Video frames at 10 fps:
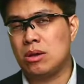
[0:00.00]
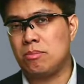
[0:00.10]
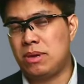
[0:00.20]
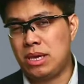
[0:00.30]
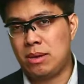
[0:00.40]

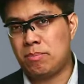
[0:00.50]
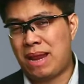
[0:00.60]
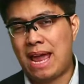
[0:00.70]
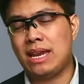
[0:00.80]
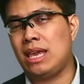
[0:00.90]
be
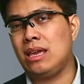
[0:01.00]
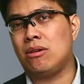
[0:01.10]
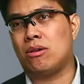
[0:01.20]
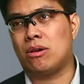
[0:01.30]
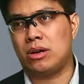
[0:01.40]
planning
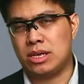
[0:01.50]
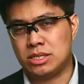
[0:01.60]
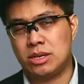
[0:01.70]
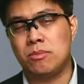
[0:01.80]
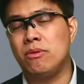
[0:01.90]
or is
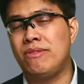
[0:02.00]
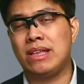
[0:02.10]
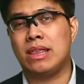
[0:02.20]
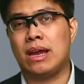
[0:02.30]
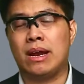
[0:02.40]
removing
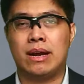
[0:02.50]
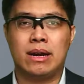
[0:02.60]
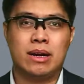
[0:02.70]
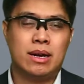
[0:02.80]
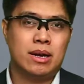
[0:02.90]
their